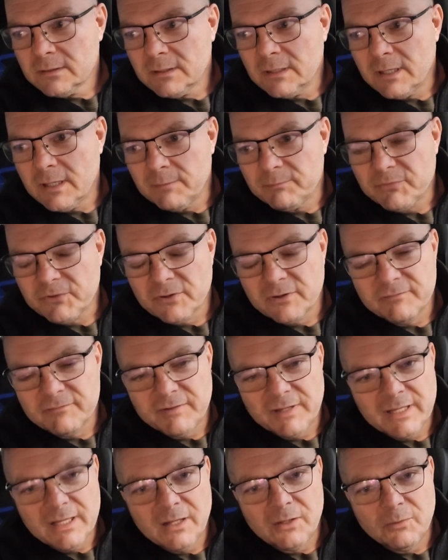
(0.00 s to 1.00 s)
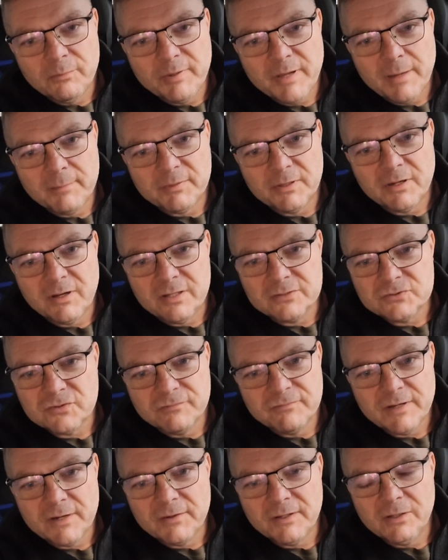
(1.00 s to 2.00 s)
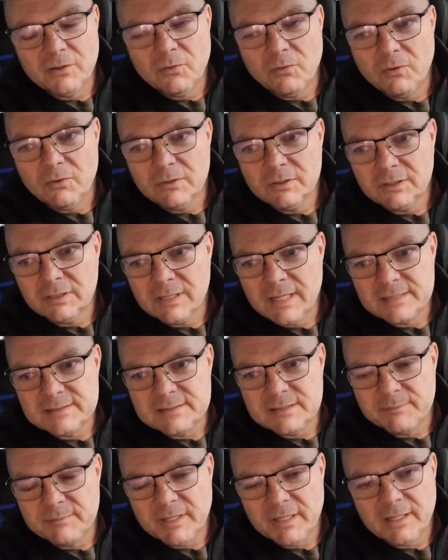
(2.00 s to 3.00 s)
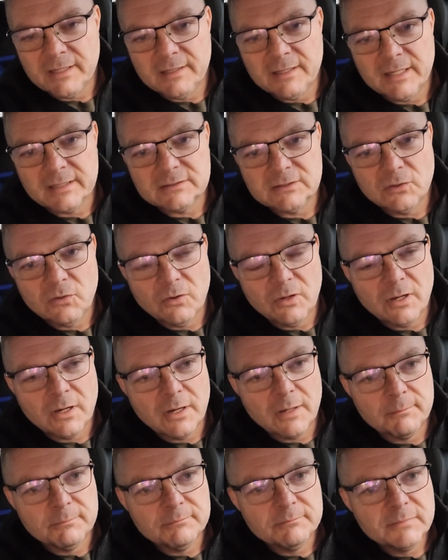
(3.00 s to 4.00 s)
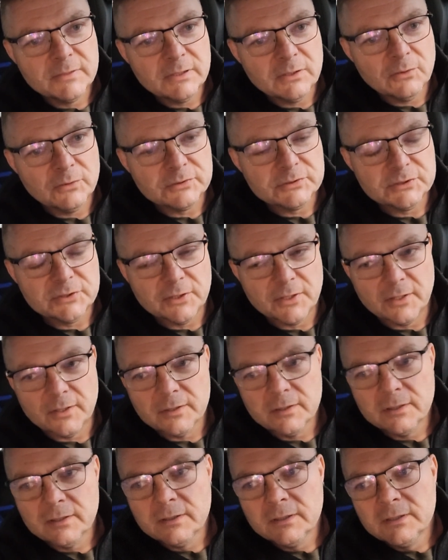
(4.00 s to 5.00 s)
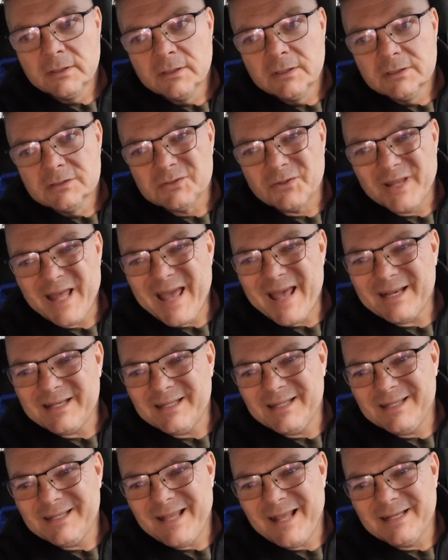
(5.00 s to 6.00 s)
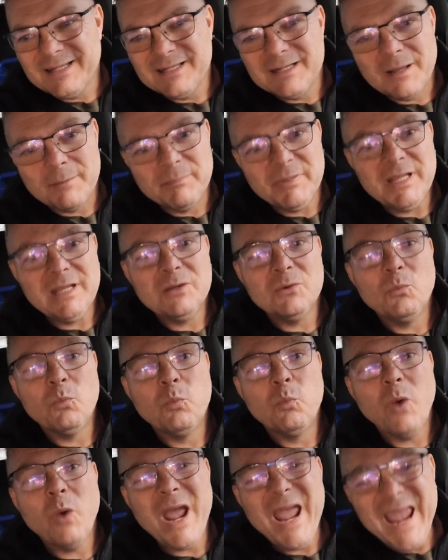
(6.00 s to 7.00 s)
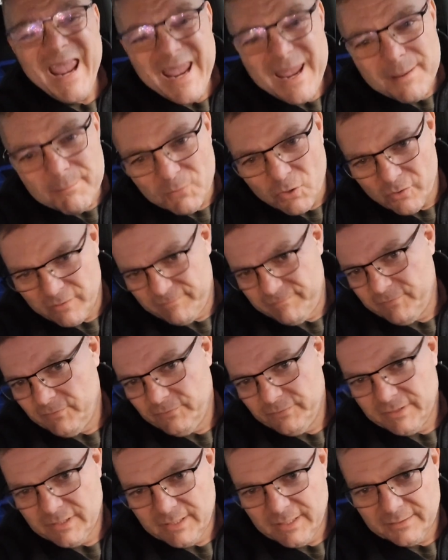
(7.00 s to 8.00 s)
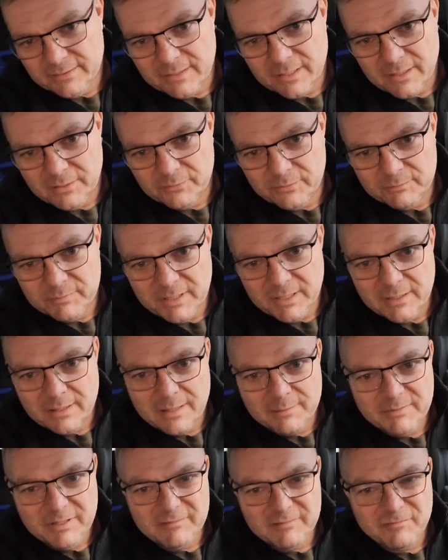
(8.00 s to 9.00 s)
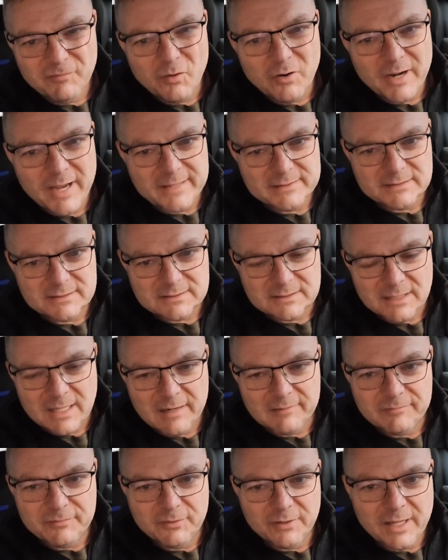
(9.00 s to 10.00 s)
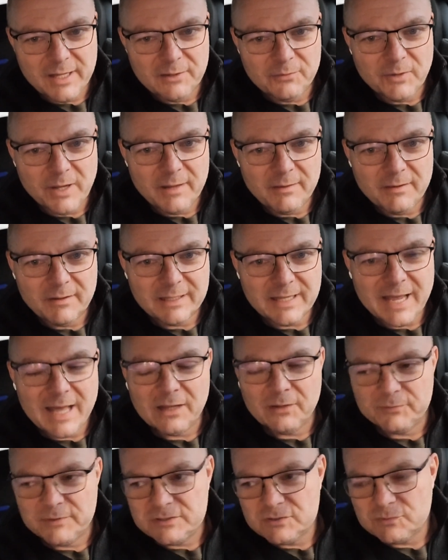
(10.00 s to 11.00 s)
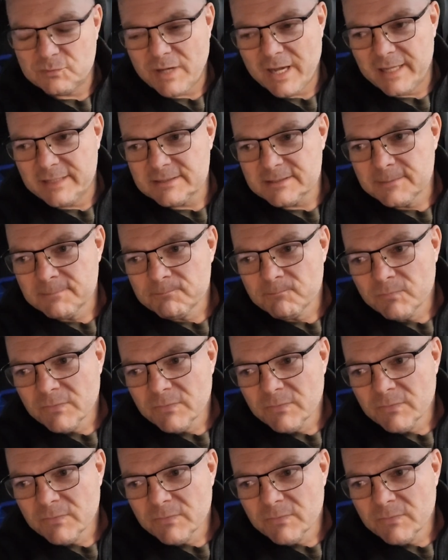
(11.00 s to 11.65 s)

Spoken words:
Third of a yellow pepper. Also very low glycemic index, low carb, low sugar. So it ended up being way more food than I thought it would be. I mean, 4 eggs is a lot of food anyway, calories wise.